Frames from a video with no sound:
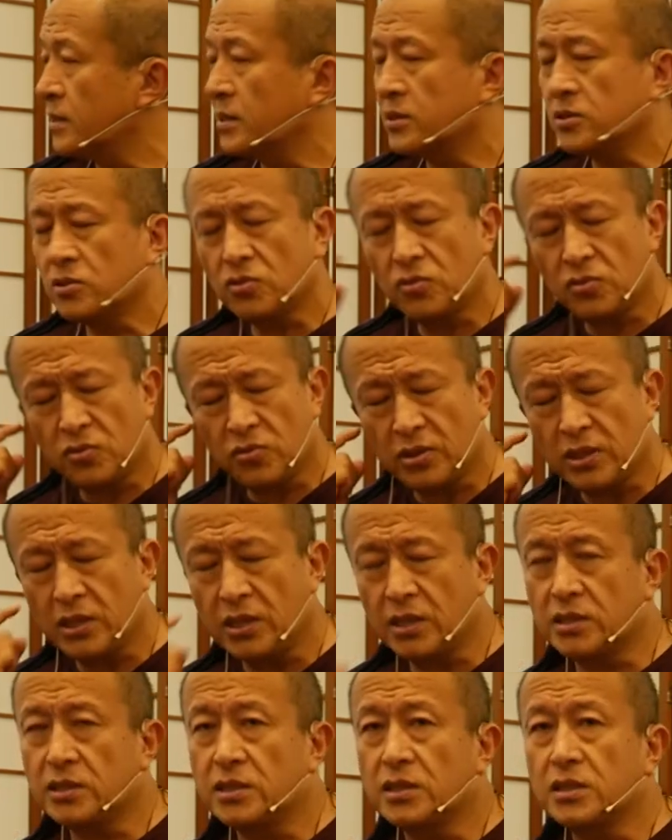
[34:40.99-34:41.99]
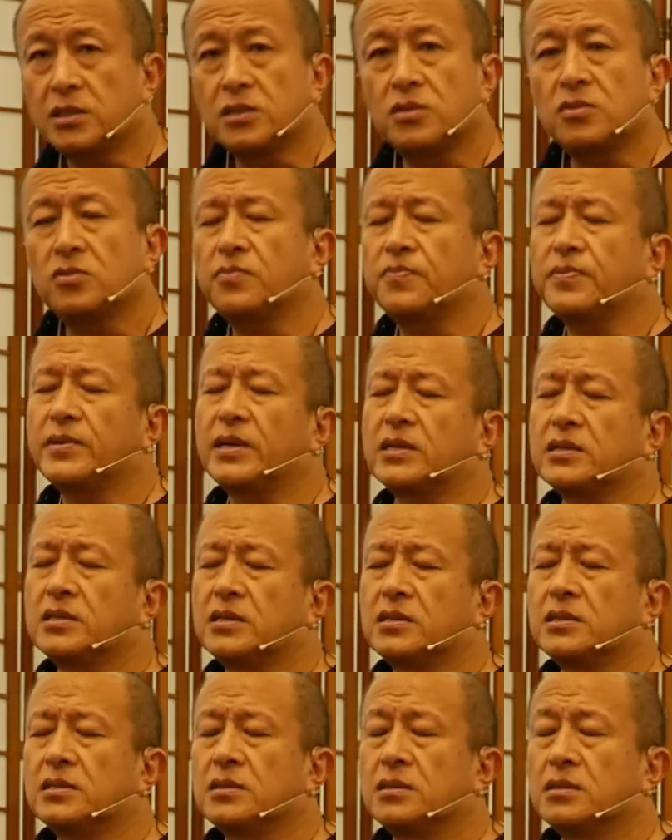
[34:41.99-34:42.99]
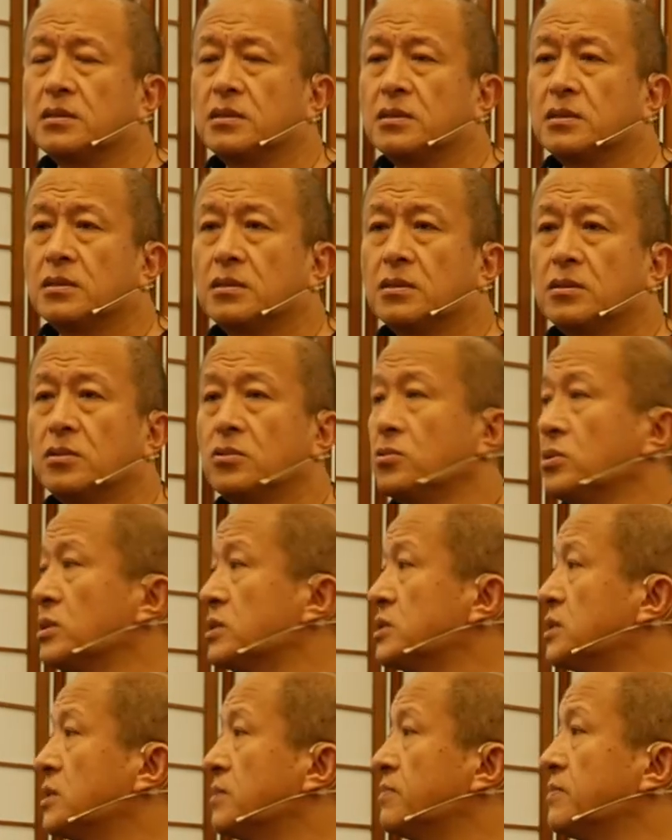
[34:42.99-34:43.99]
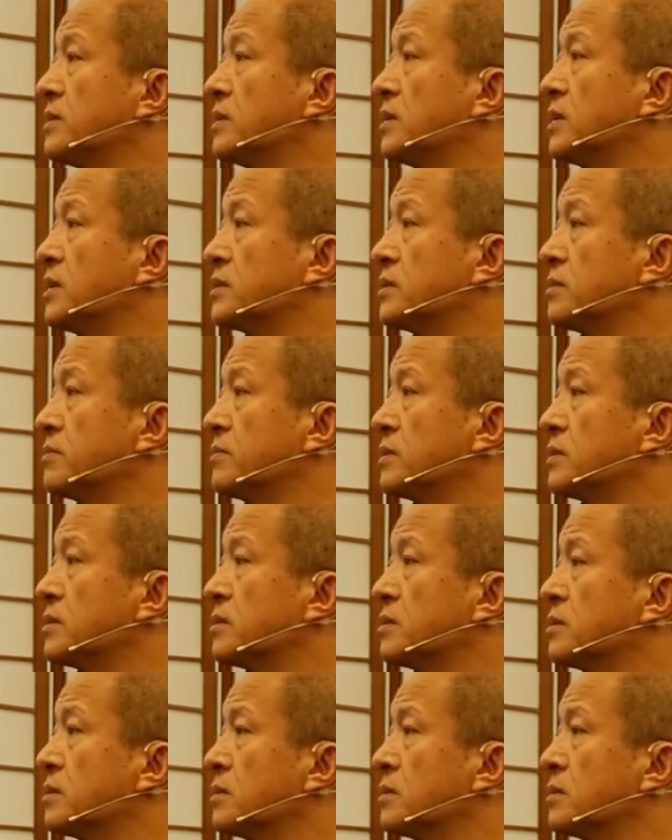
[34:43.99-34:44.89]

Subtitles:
So you hear this, you practice, you achieve enlightenment.